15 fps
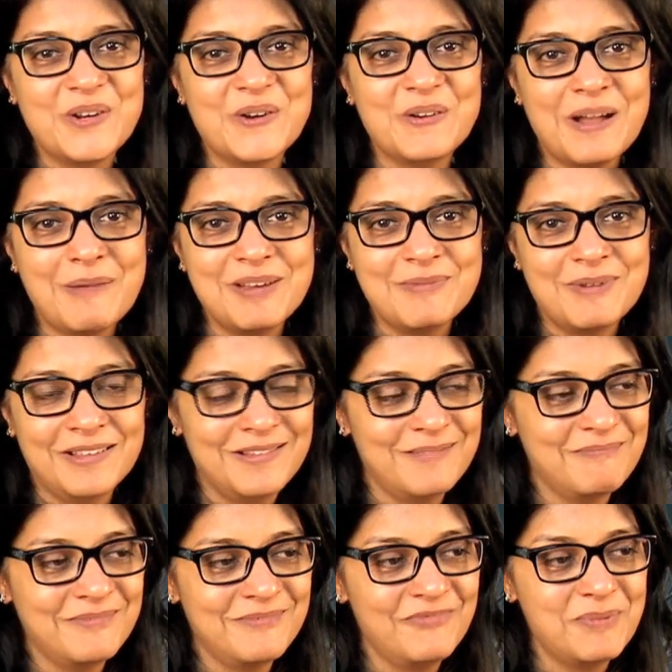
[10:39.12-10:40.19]
I
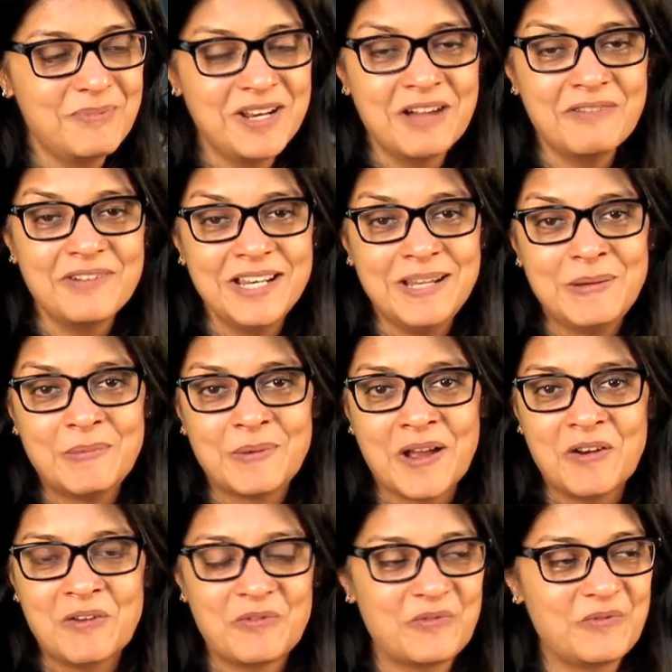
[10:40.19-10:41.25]
mean, women are very
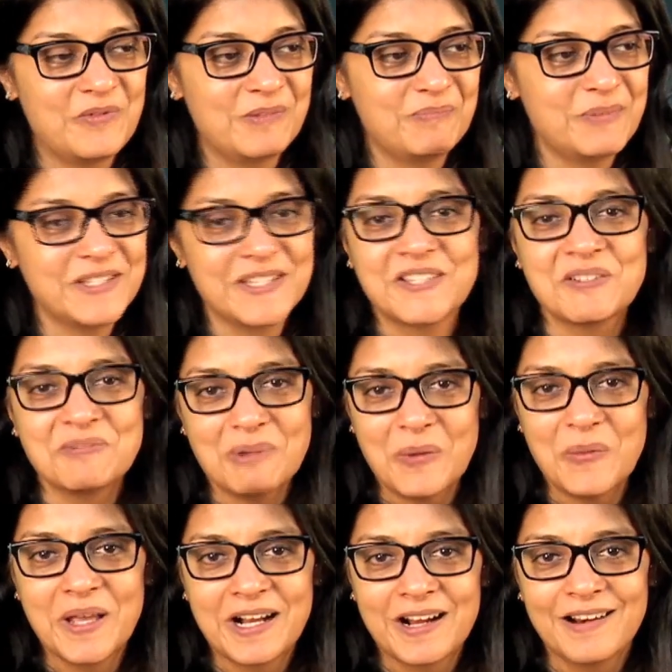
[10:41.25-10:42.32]
kind of possessive
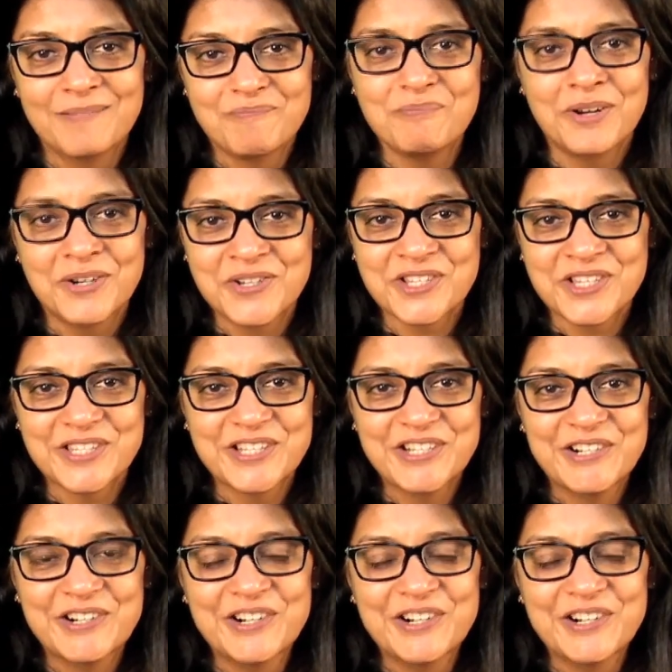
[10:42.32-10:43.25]
about the purses.